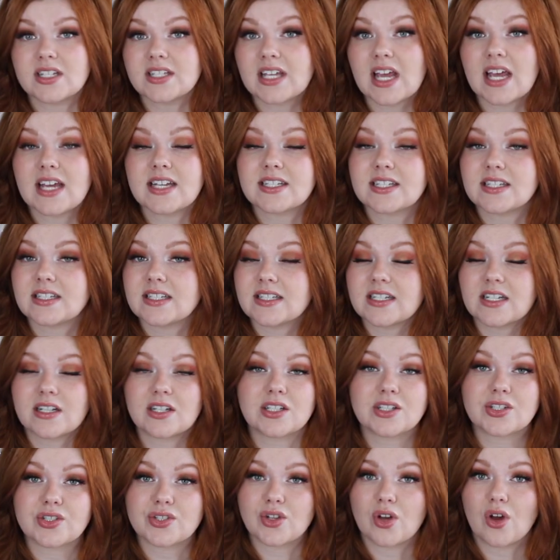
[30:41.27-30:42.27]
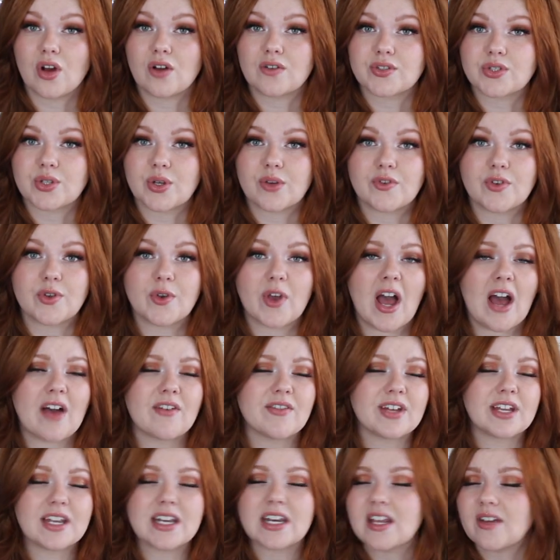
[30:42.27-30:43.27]
This case is still unsolved, so if you
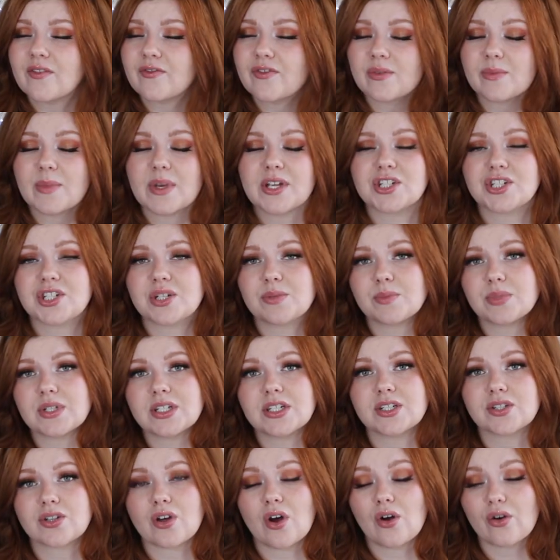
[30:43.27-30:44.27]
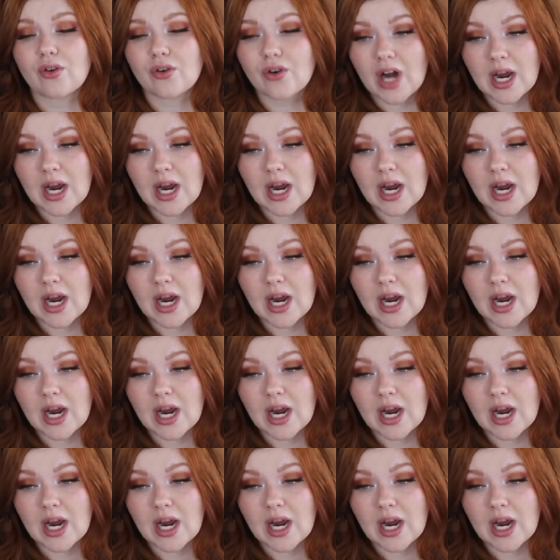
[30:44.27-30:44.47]
have any information, please call